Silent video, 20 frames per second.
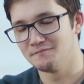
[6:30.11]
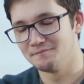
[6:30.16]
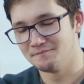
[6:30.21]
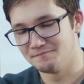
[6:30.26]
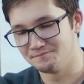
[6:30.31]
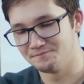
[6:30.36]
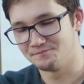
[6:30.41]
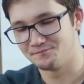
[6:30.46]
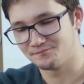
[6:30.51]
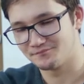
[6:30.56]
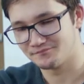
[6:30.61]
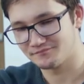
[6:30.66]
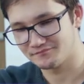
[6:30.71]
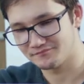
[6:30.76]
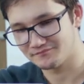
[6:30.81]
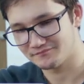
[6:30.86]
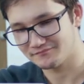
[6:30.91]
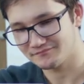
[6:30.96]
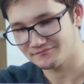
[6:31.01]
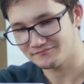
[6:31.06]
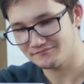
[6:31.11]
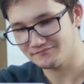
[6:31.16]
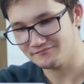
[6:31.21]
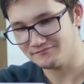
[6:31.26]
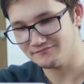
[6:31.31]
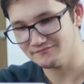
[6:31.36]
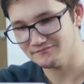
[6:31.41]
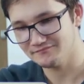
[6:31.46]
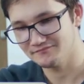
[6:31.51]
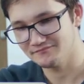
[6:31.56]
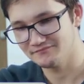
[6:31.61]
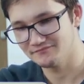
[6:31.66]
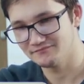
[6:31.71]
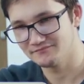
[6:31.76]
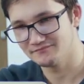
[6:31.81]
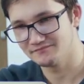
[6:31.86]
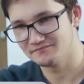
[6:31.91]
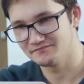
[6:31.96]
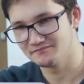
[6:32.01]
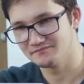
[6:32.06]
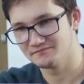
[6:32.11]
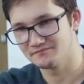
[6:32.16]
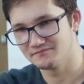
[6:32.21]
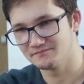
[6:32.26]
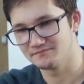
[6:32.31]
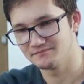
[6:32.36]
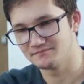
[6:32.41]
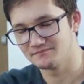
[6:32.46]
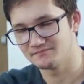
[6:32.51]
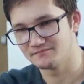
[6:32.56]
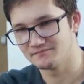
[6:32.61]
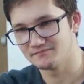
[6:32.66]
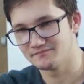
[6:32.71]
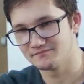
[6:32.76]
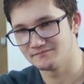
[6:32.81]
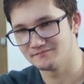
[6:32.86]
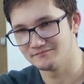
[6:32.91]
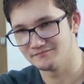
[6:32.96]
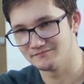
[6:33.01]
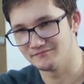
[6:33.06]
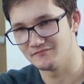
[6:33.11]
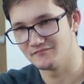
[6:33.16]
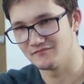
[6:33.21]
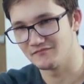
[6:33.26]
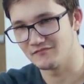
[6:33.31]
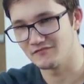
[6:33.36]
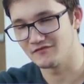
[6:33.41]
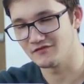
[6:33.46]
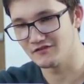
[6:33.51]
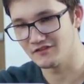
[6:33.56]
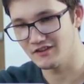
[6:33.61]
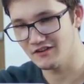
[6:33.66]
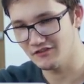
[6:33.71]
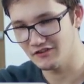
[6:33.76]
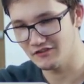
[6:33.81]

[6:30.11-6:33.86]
and then allows your students to know exactly what they're supposed to be doing